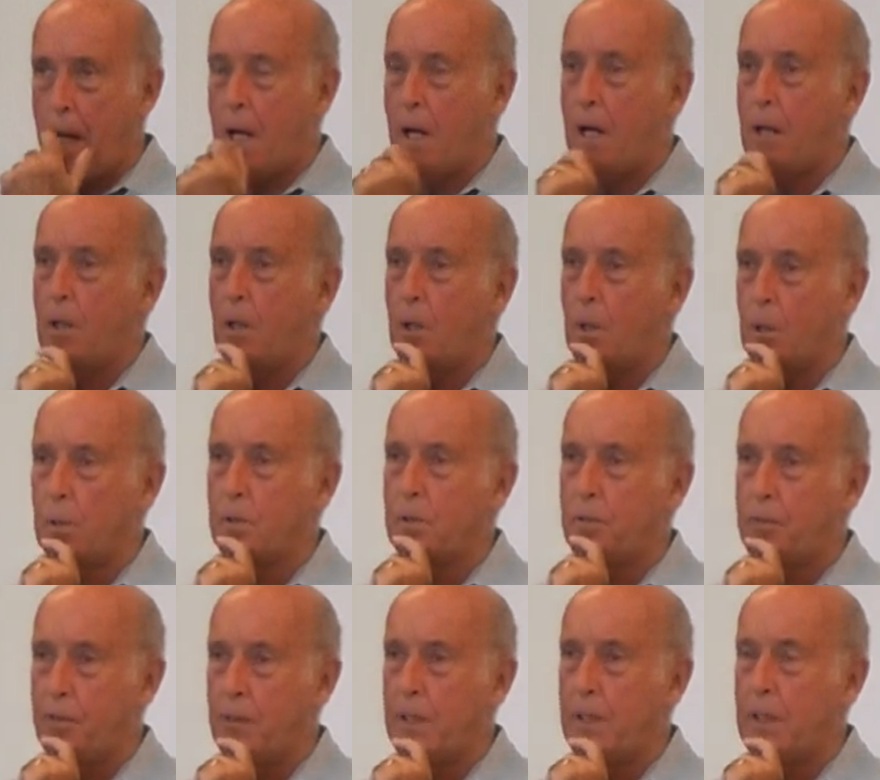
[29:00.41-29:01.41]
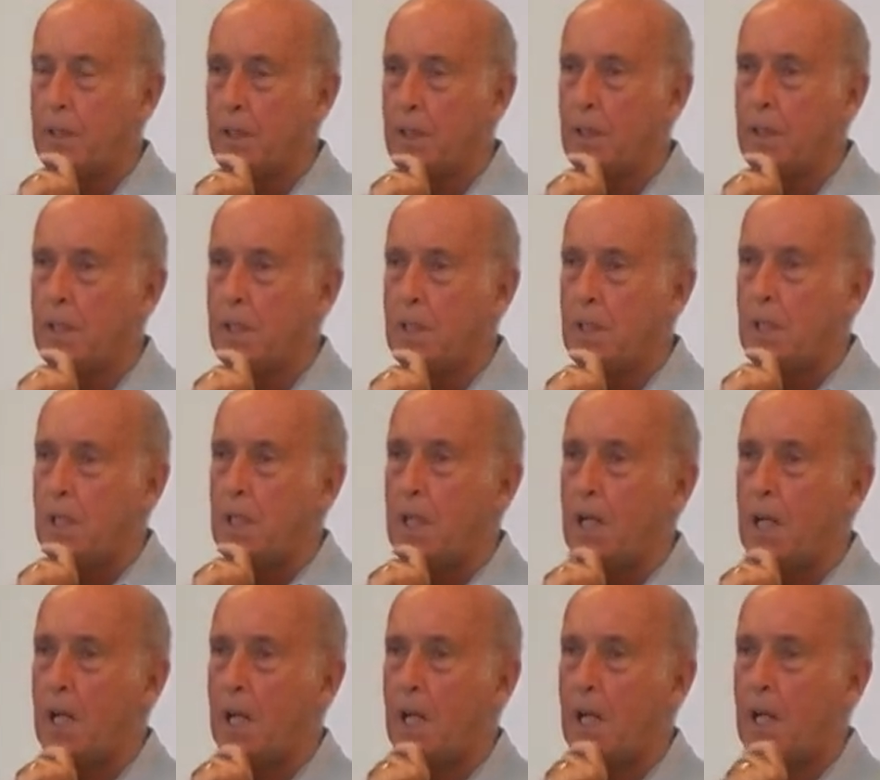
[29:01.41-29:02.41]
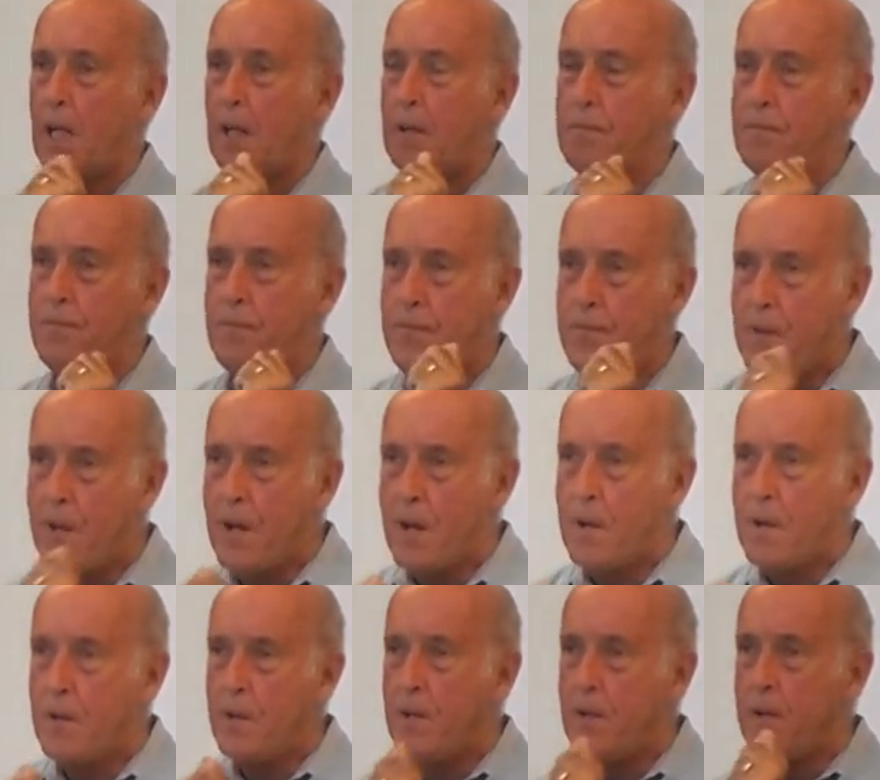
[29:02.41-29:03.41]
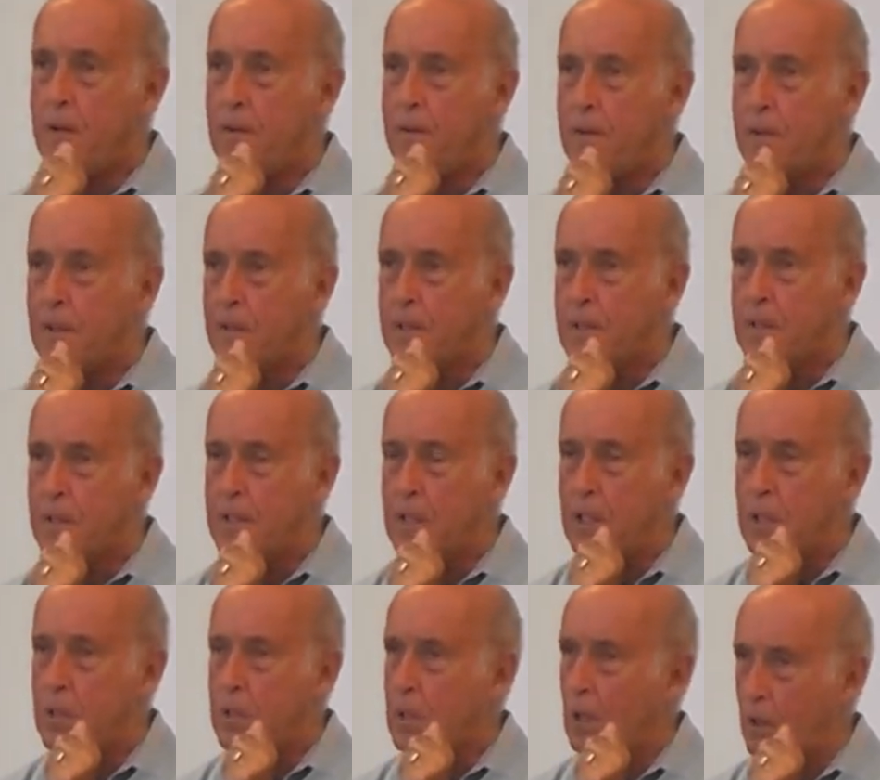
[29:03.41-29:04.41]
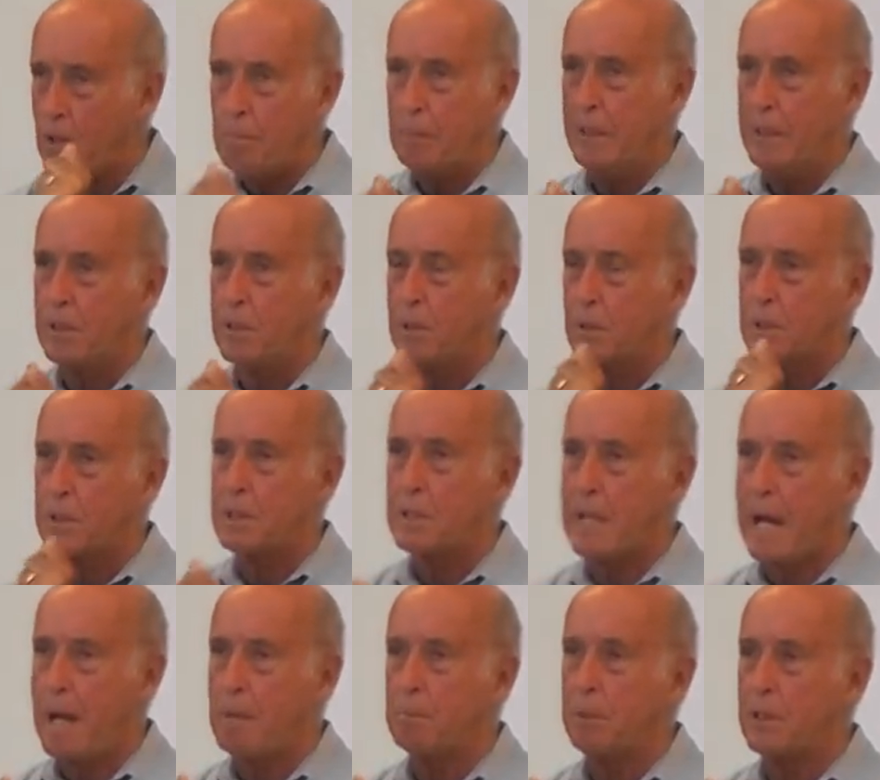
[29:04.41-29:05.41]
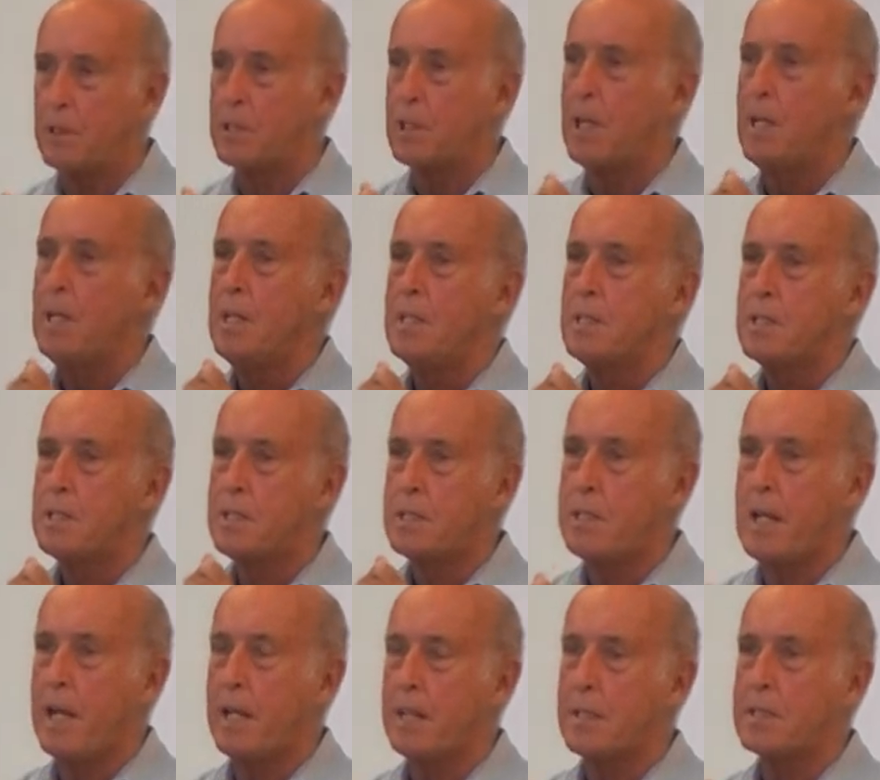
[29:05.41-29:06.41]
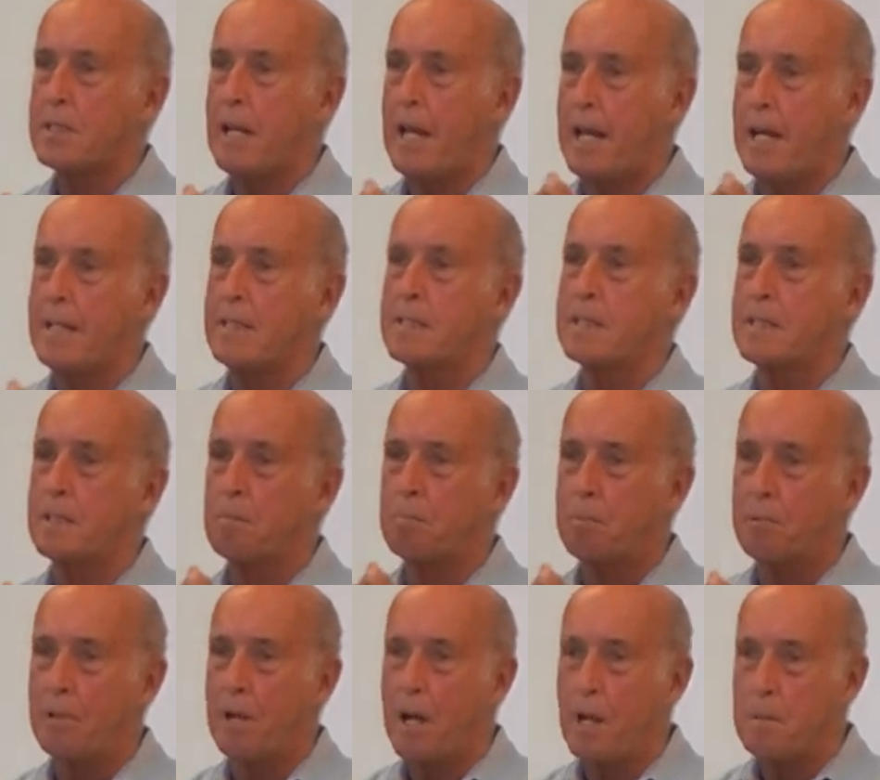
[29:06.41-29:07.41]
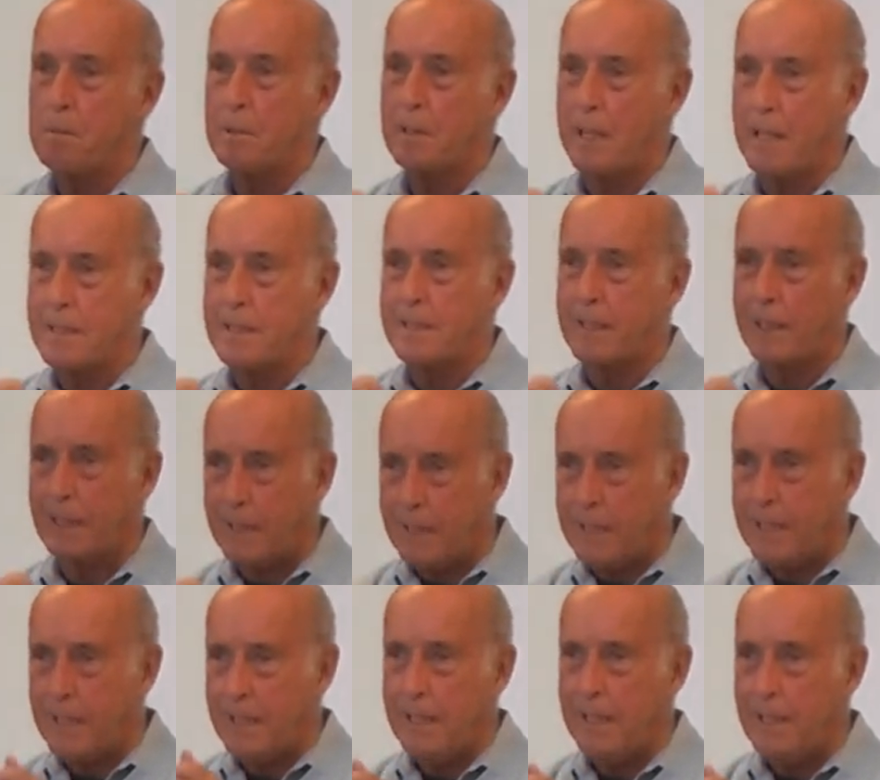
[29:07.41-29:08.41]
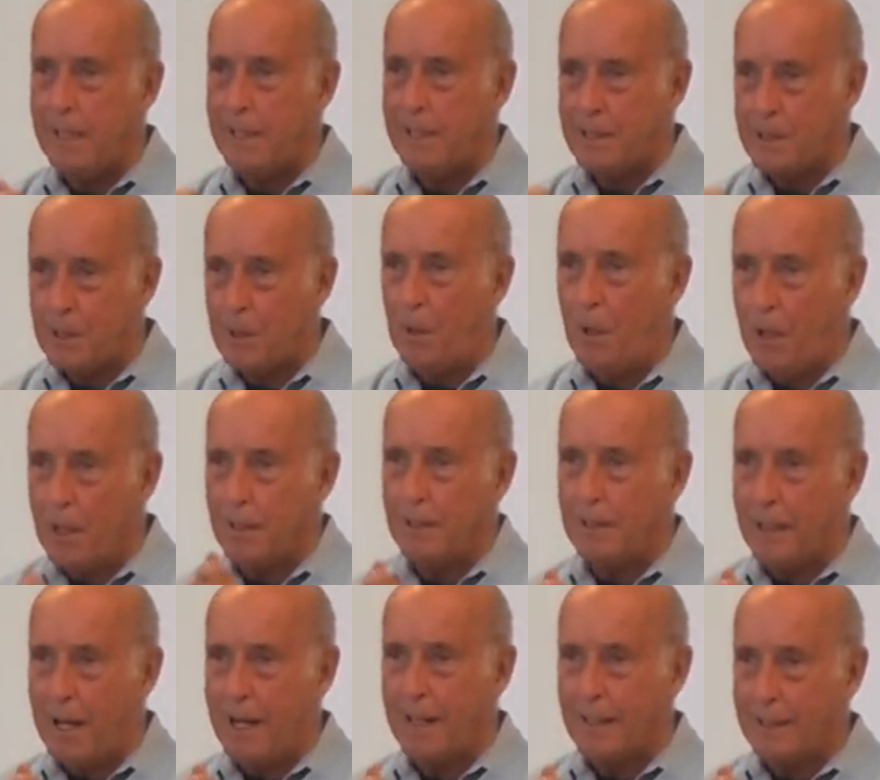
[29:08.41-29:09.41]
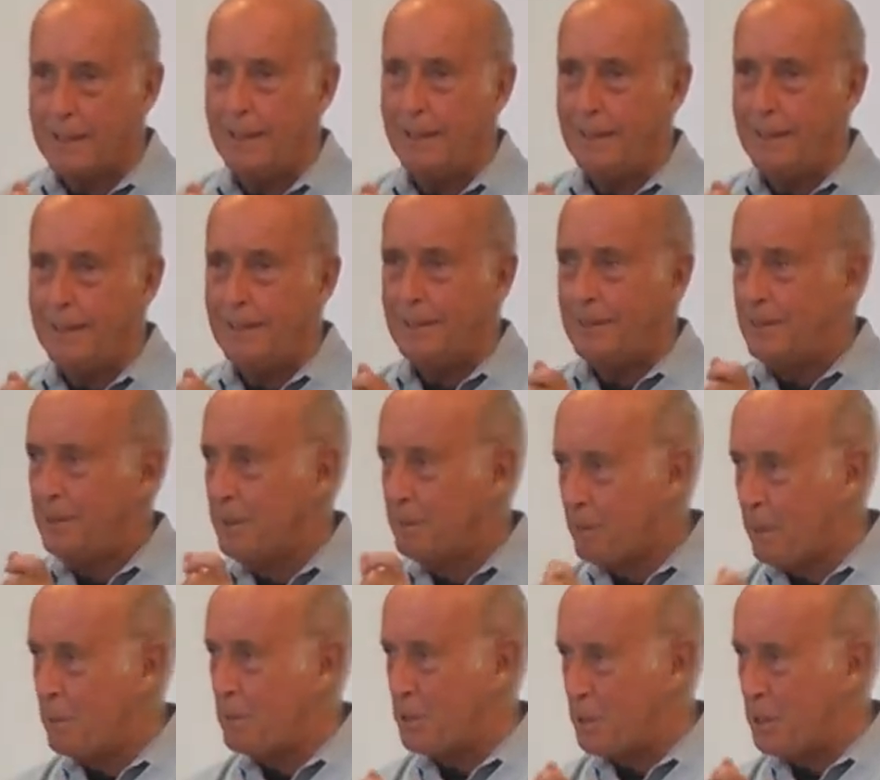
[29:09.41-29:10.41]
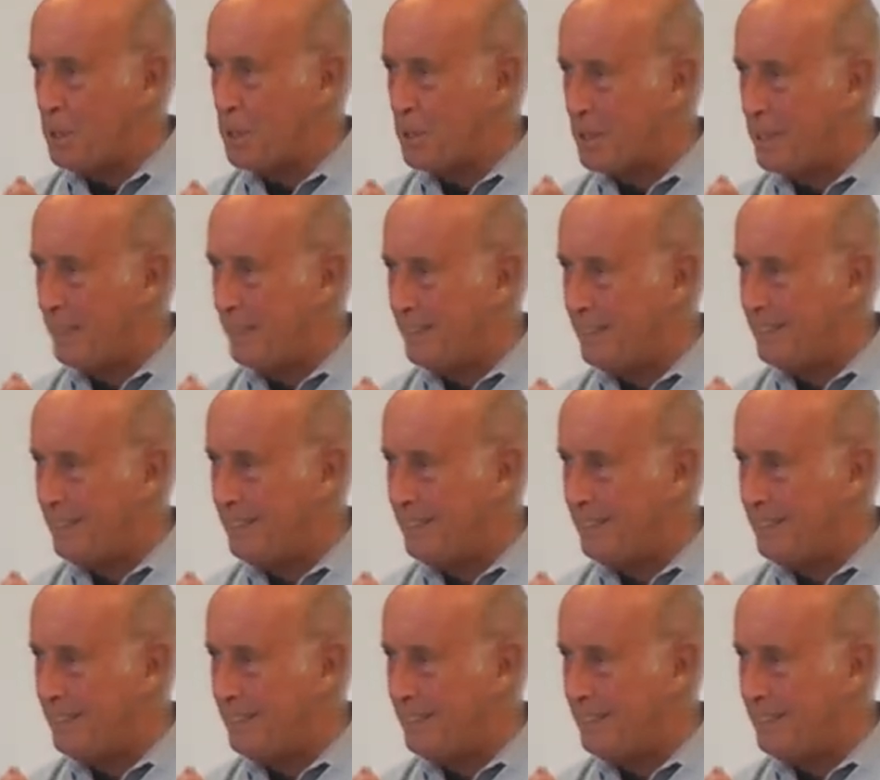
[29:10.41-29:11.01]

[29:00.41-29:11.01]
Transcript: uh, older figure, uh, very determined to establish sex as the primer, as the key to unlock neuroses,